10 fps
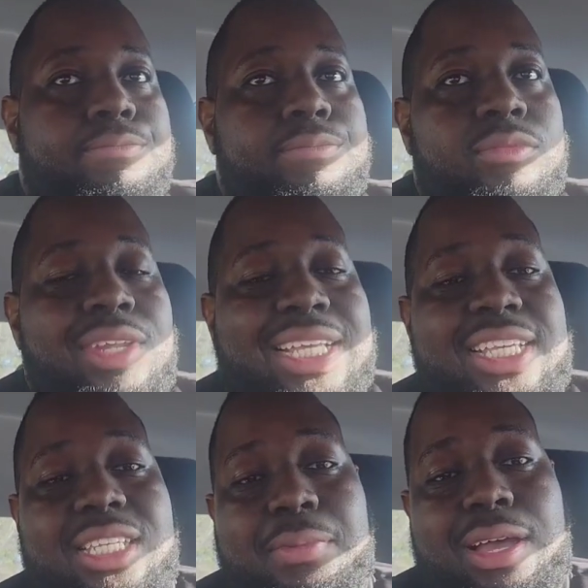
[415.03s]
next
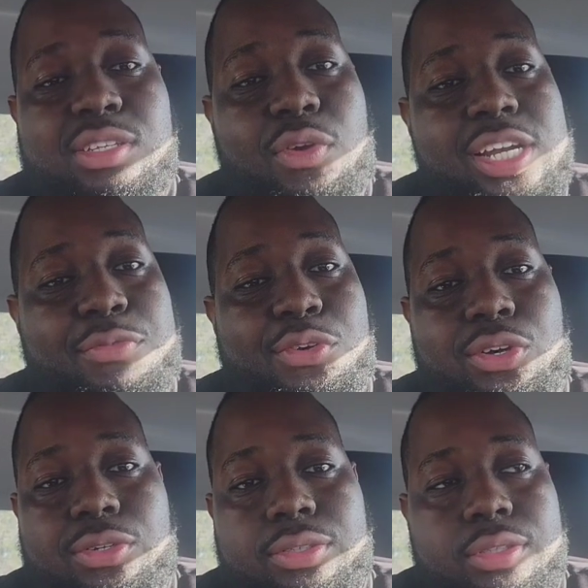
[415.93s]
season becomes very
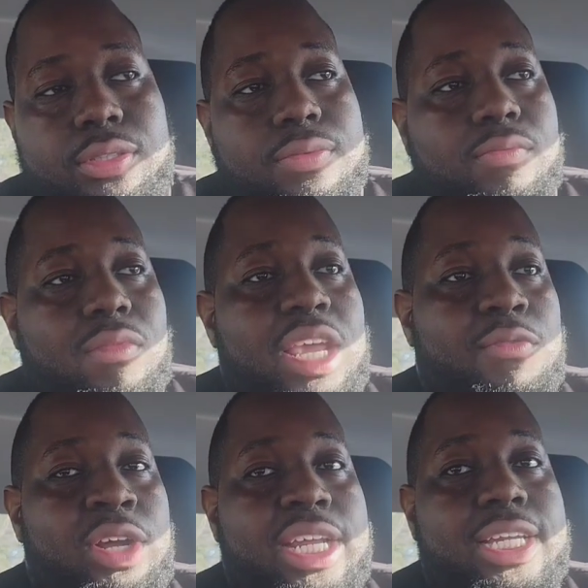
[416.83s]
difficult. It
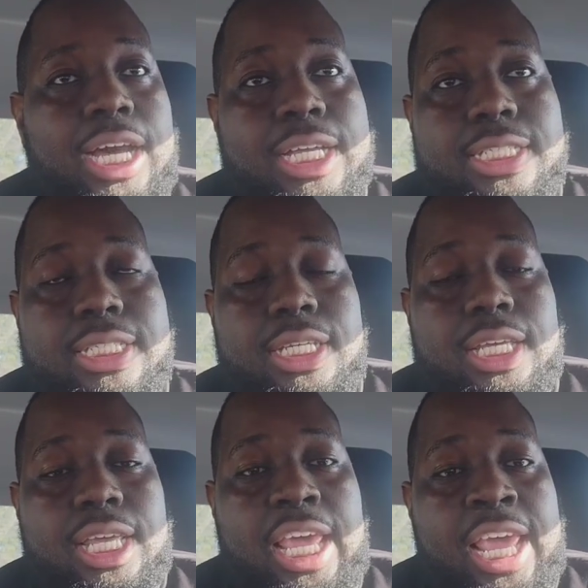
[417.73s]
really does.
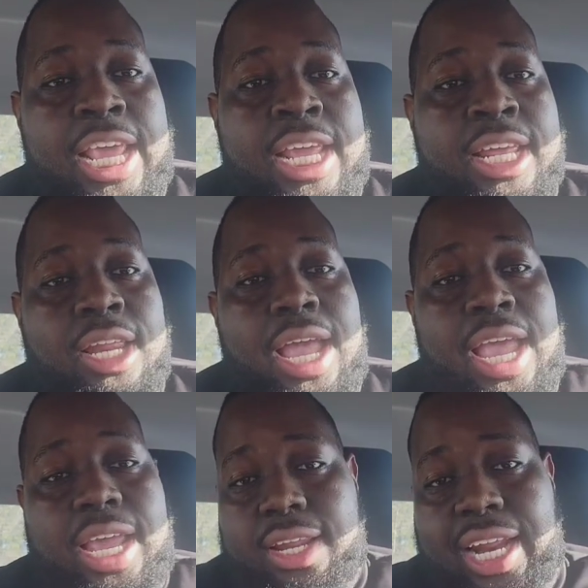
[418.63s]
And
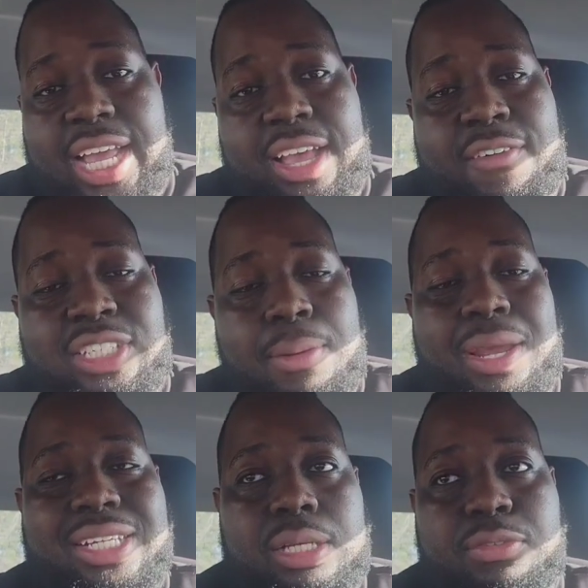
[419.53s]
like I've said
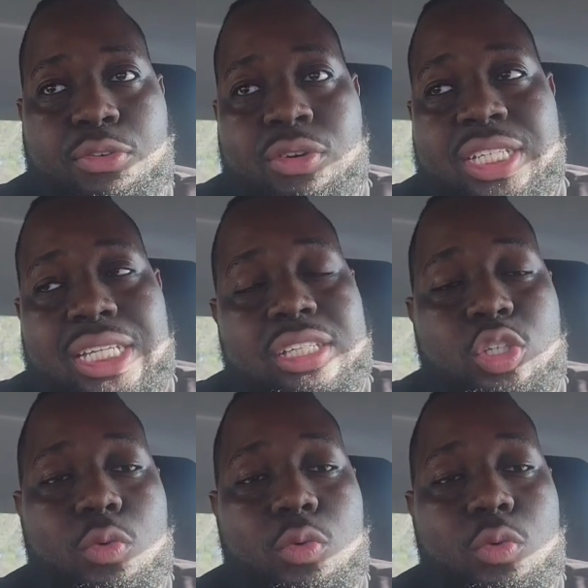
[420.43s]
many times before, this has nothing to do with